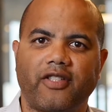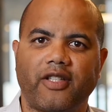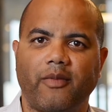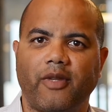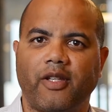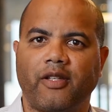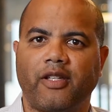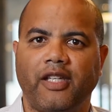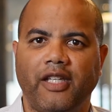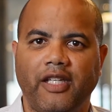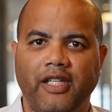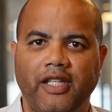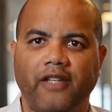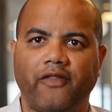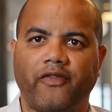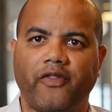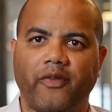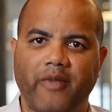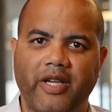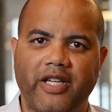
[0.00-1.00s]
some of the key
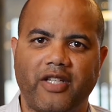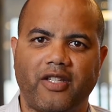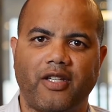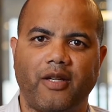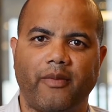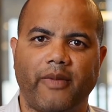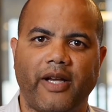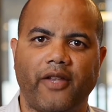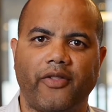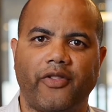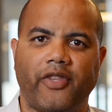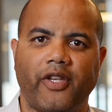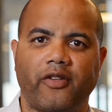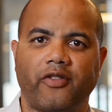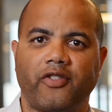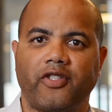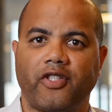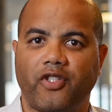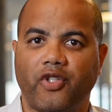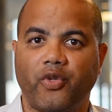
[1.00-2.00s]
information about
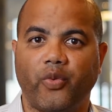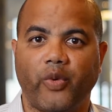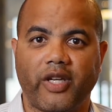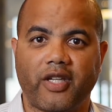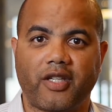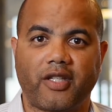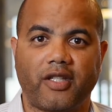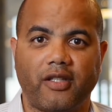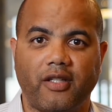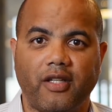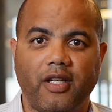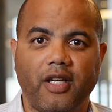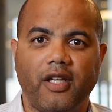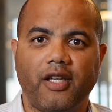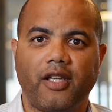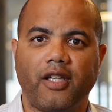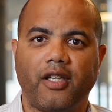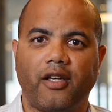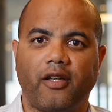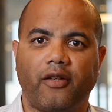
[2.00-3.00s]
their situation,
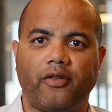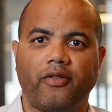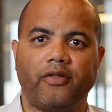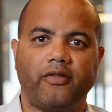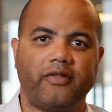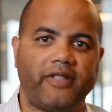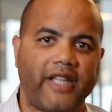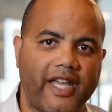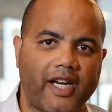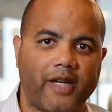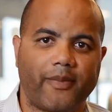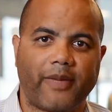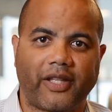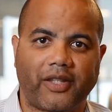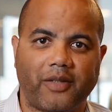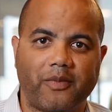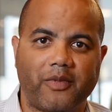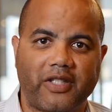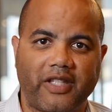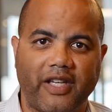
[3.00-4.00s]
data
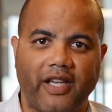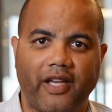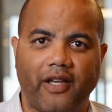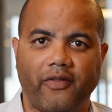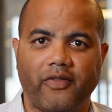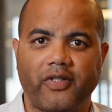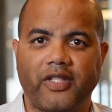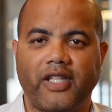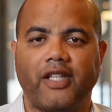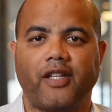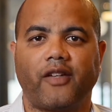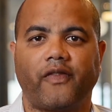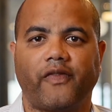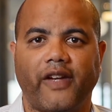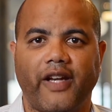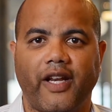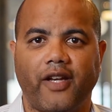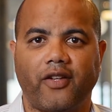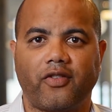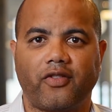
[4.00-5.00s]
about themselves and their
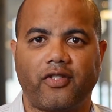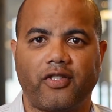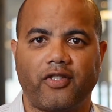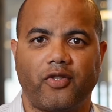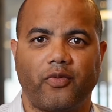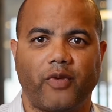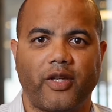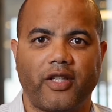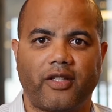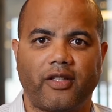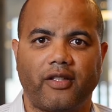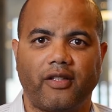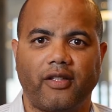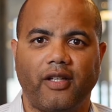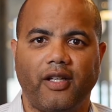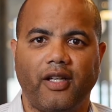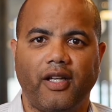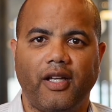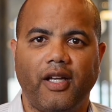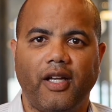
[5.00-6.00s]
financial
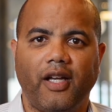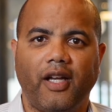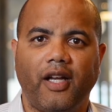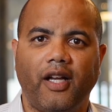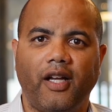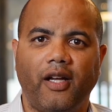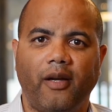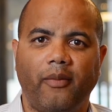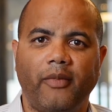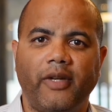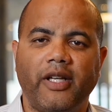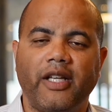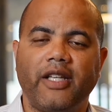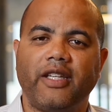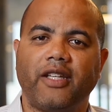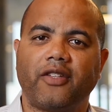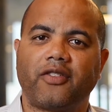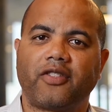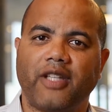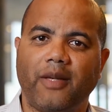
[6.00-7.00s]
situation.
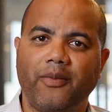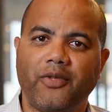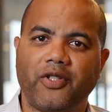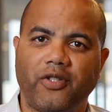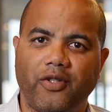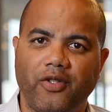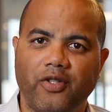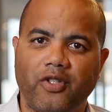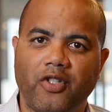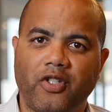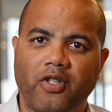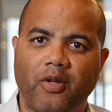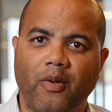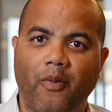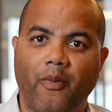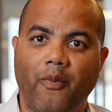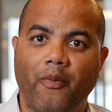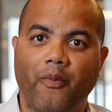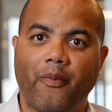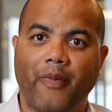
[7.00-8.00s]
Now, some students
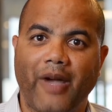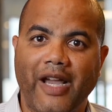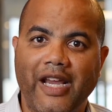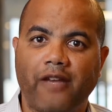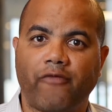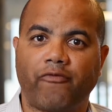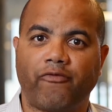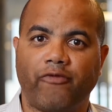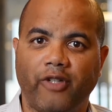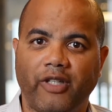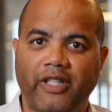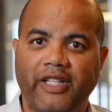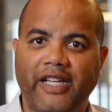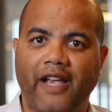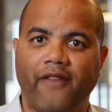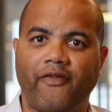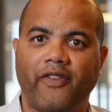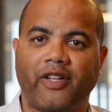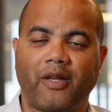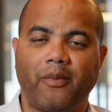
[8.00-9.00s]
might really
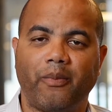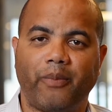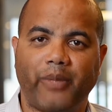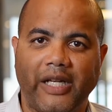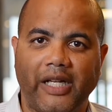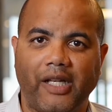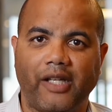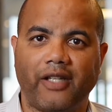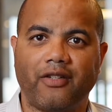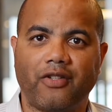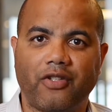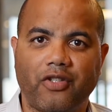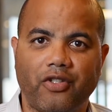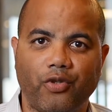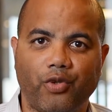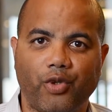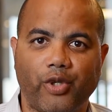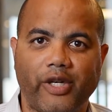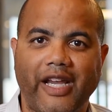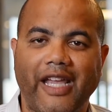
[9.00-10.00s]
have a compelling
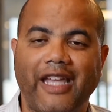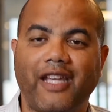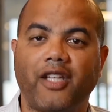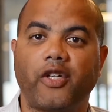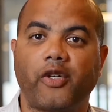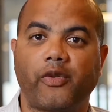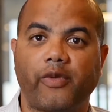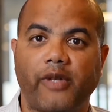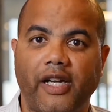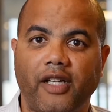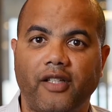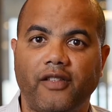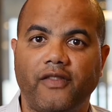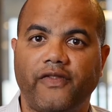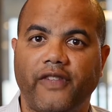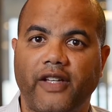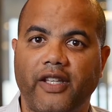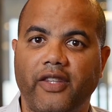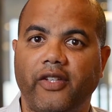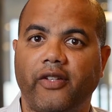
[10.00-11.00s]
story and
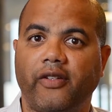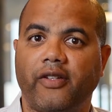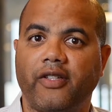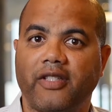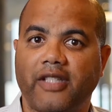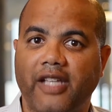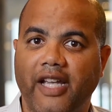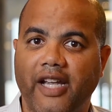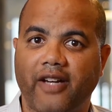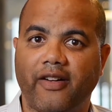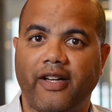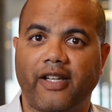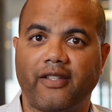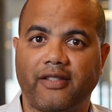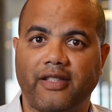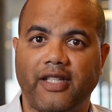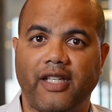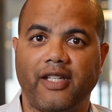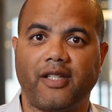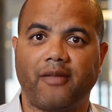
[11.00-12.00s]
crowdfund their entire
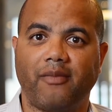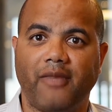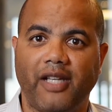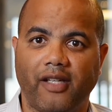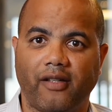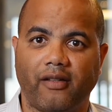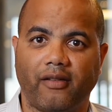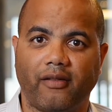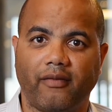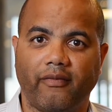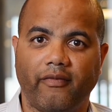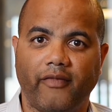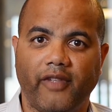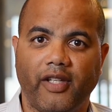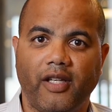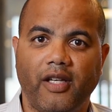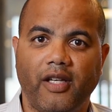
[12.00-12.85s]
outstanding amount,